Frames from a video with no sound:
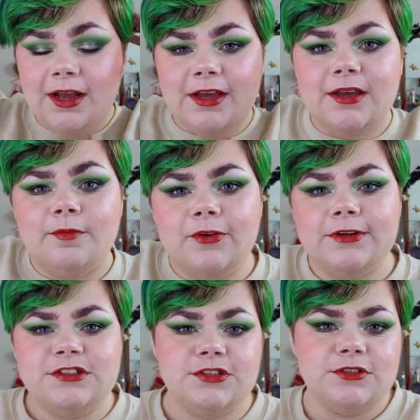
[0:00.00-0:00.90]
I am
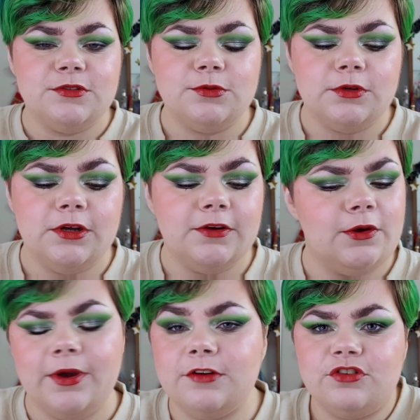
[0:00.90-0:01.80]
going to
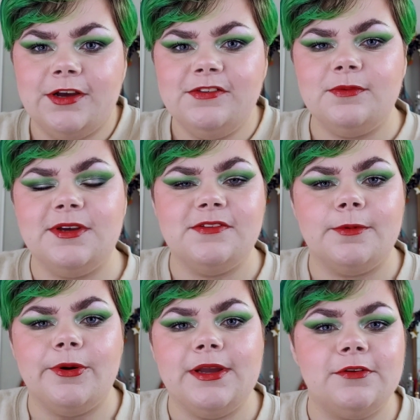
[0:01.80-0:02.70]
go get dressed because I'm
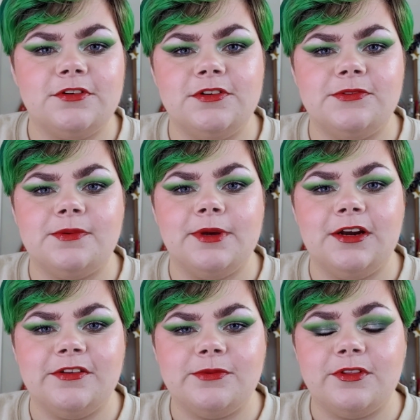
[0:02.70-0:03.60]
going out to do some
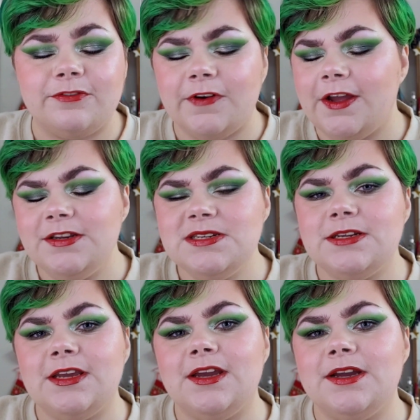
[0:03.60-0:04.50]
errands with a friend,
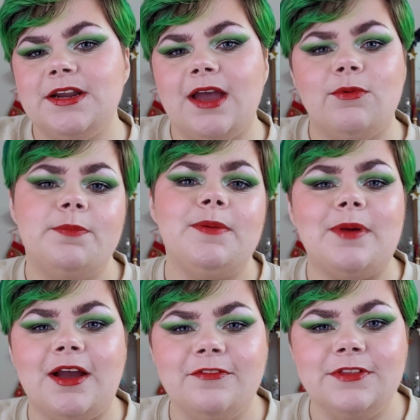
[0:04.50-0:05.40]
and I will be
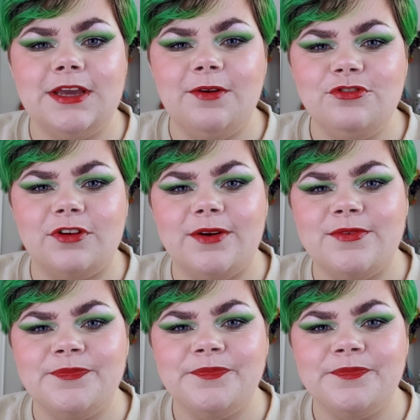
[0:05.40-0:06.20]
back for the outro.